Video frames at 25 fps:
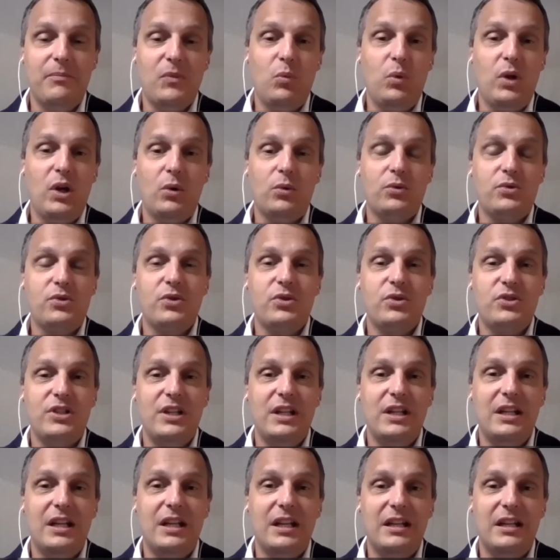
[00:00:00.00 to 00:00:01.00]
We also
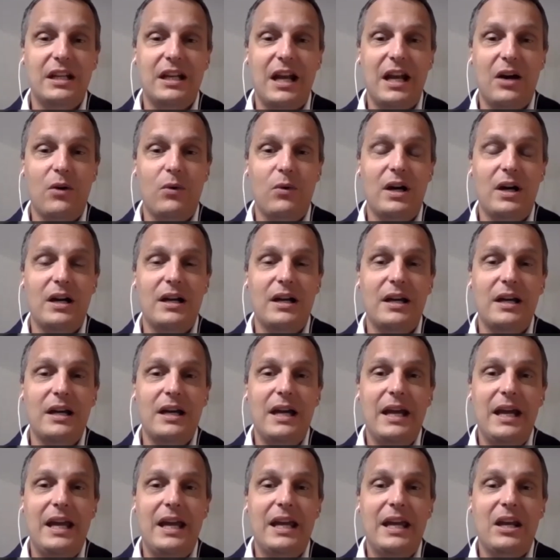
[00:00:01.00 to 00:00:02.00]
see that in
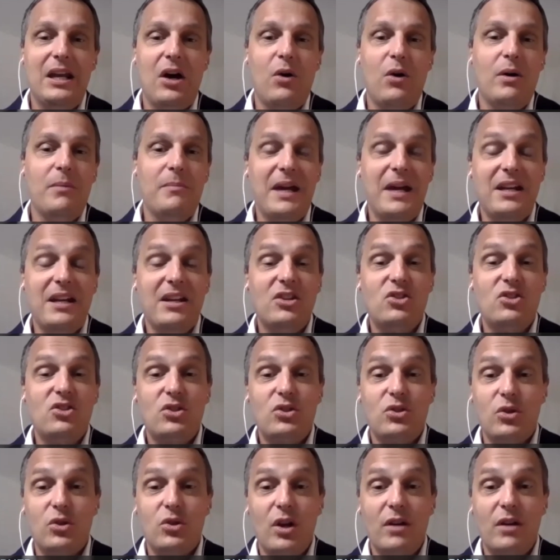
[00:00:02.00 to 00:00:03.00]
our
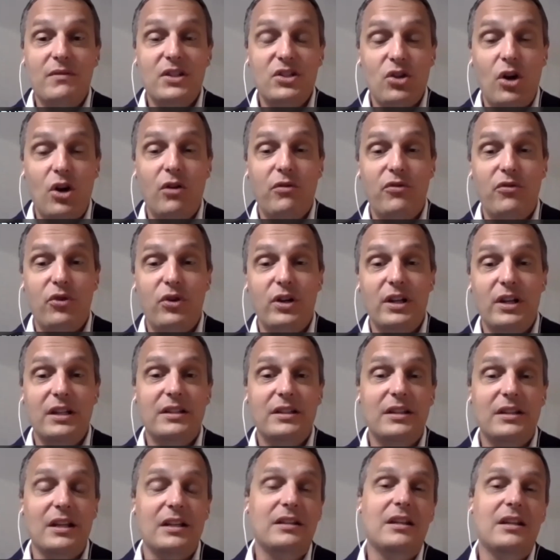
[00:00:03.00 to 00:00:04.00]
managed service
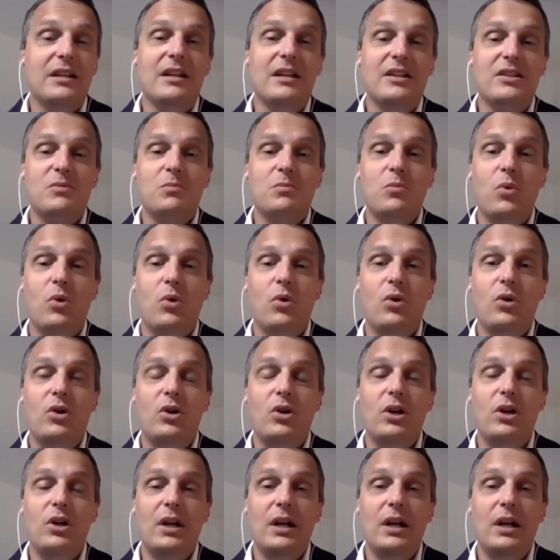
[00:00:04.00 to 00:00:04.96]
offering that there's more.